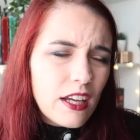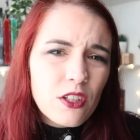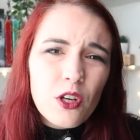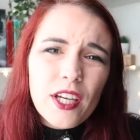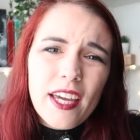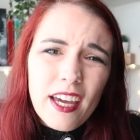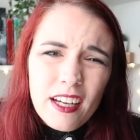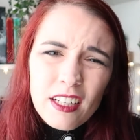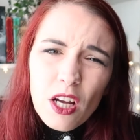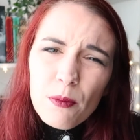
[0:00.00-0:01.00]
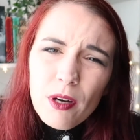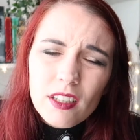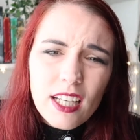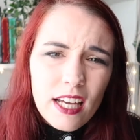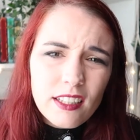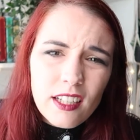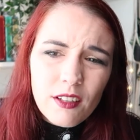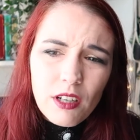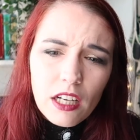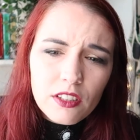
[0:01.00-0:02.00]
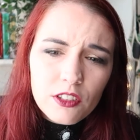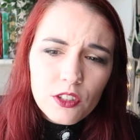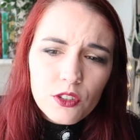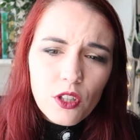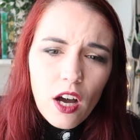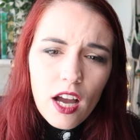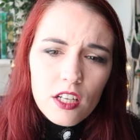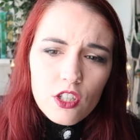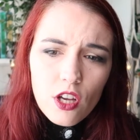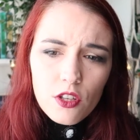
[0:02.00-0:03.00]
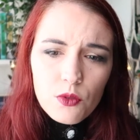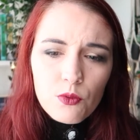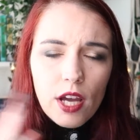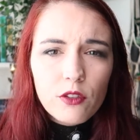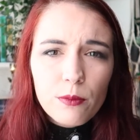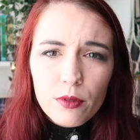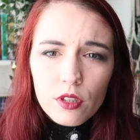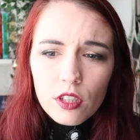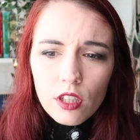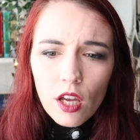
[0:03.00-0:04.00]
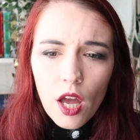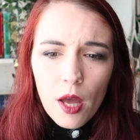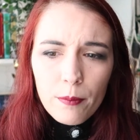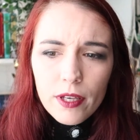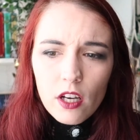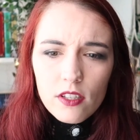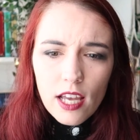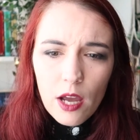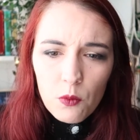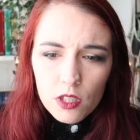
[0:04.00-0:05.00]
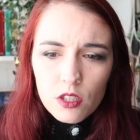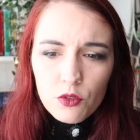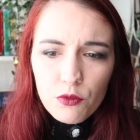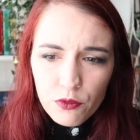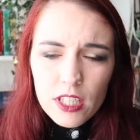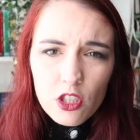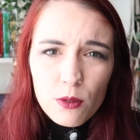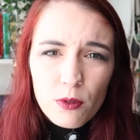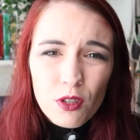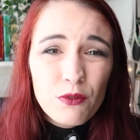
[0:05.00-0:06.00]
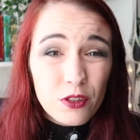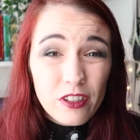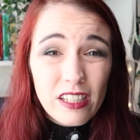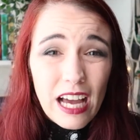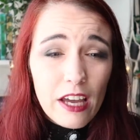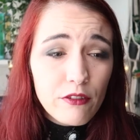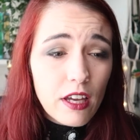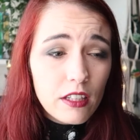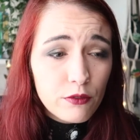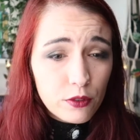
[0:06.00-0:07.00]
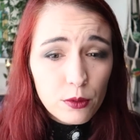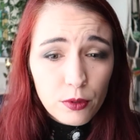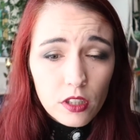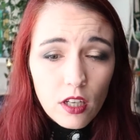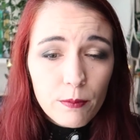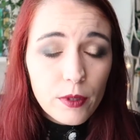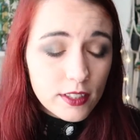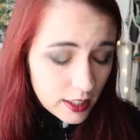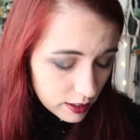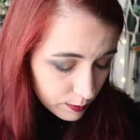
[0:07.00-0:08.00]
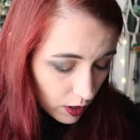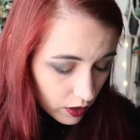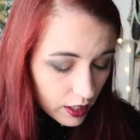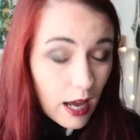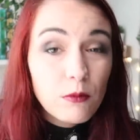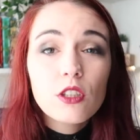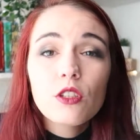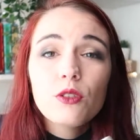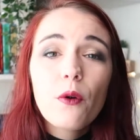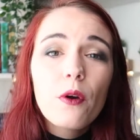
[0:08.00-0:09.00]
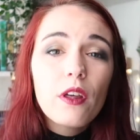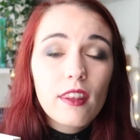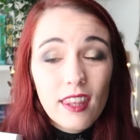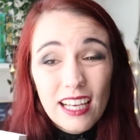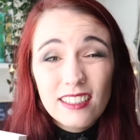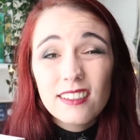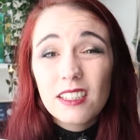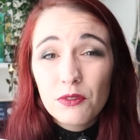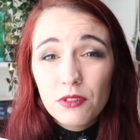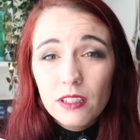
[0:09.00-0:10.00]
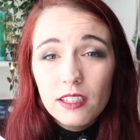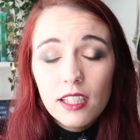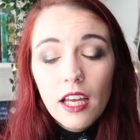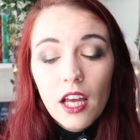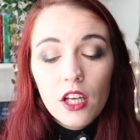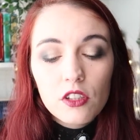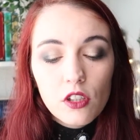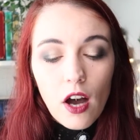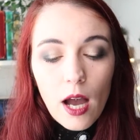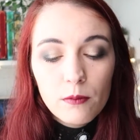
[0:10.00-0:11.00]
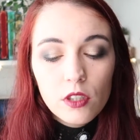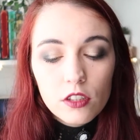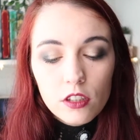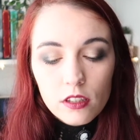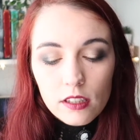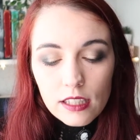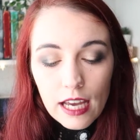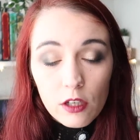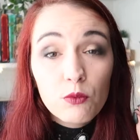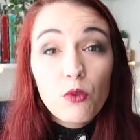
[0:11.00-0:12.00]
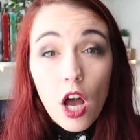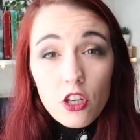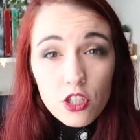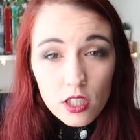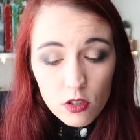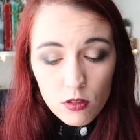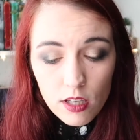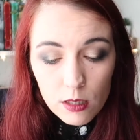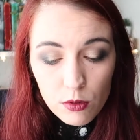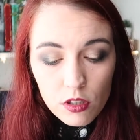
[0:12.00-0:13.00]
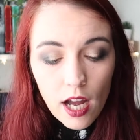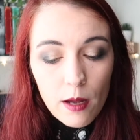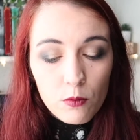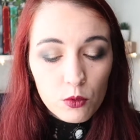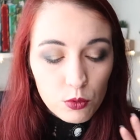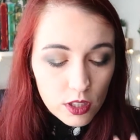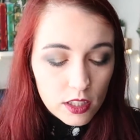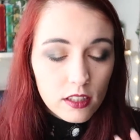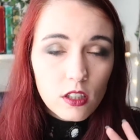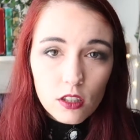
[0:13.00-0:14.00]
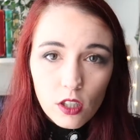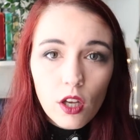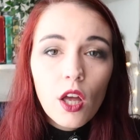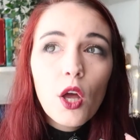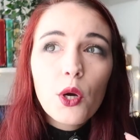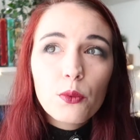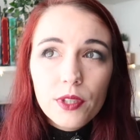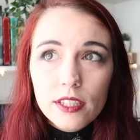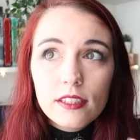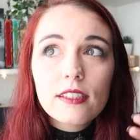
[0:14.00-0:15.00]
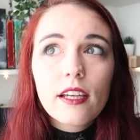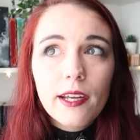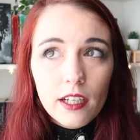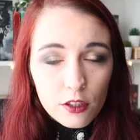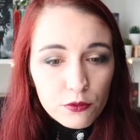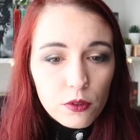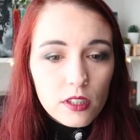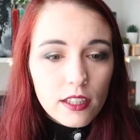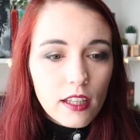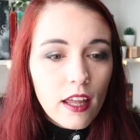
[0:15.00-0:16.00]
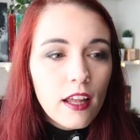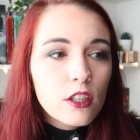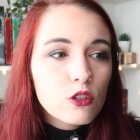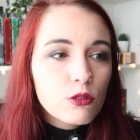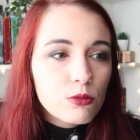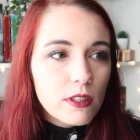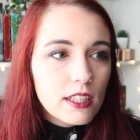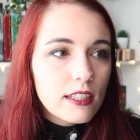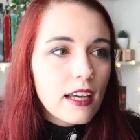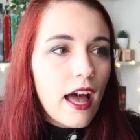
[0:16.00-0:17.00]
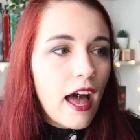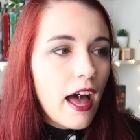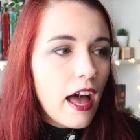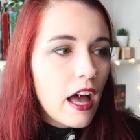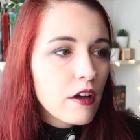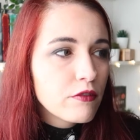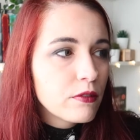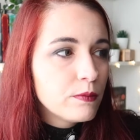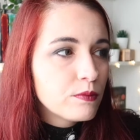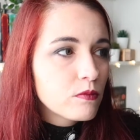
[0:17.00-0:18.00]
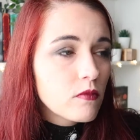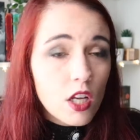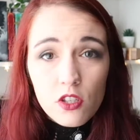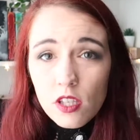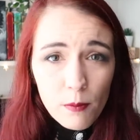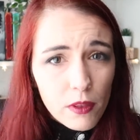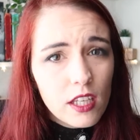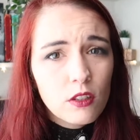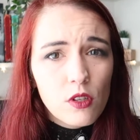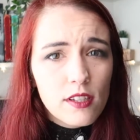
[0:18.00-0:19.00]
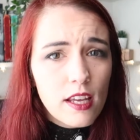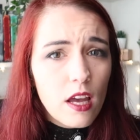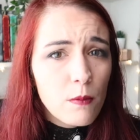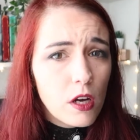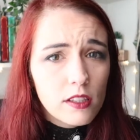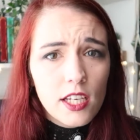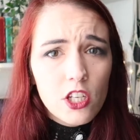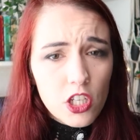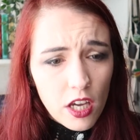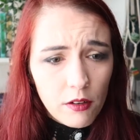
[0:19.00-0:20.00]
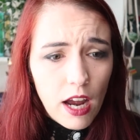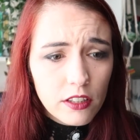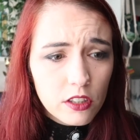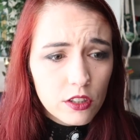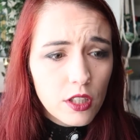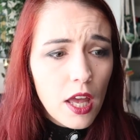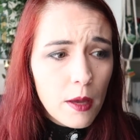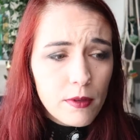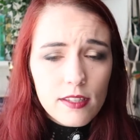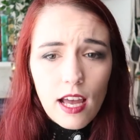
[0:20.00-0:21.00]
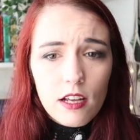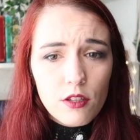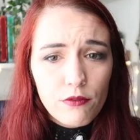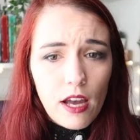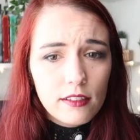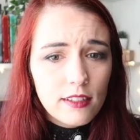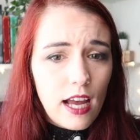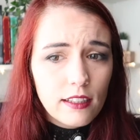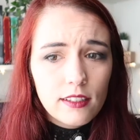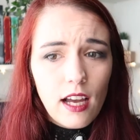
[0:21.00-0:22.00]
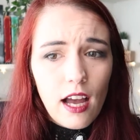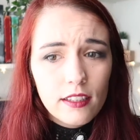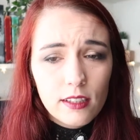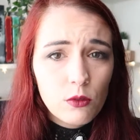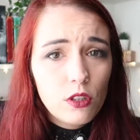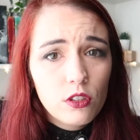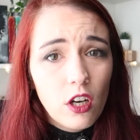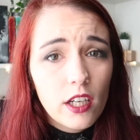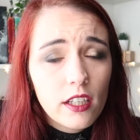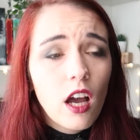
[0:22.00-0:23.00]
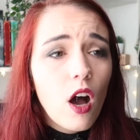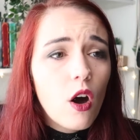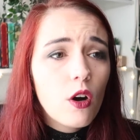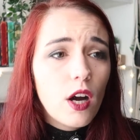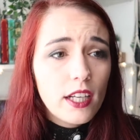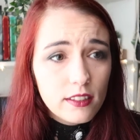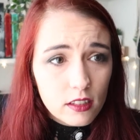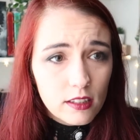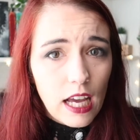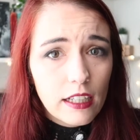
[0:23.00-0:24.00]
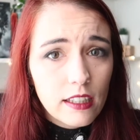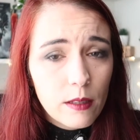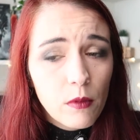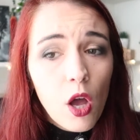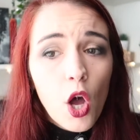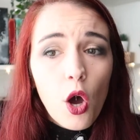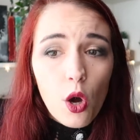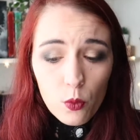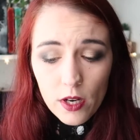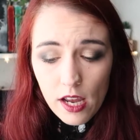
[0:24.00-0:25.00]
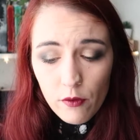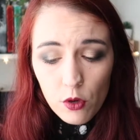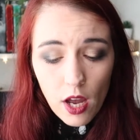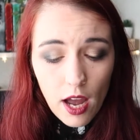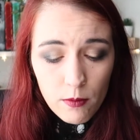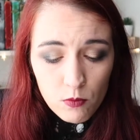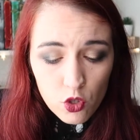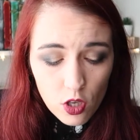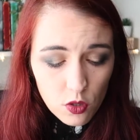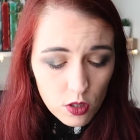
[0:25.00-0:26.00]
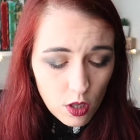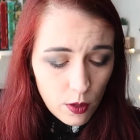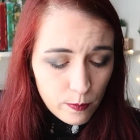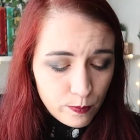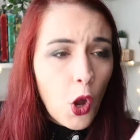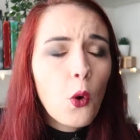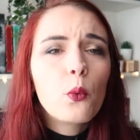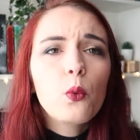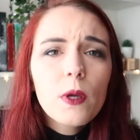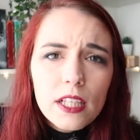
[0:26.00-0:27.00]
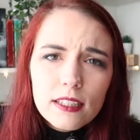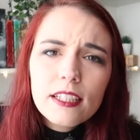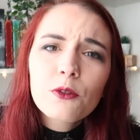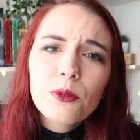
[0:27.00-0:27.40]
I don't care about any characters, so I just read the book because I wanted to finish the book for the live and for the book club. But this month I'm gonna do things differently, so I'm not gonna like rush into that book. I'm really gonna read it carefully to really have something to say about each character besides the fact that they were annoying or I didn't like them or whatever. I'm just gonna really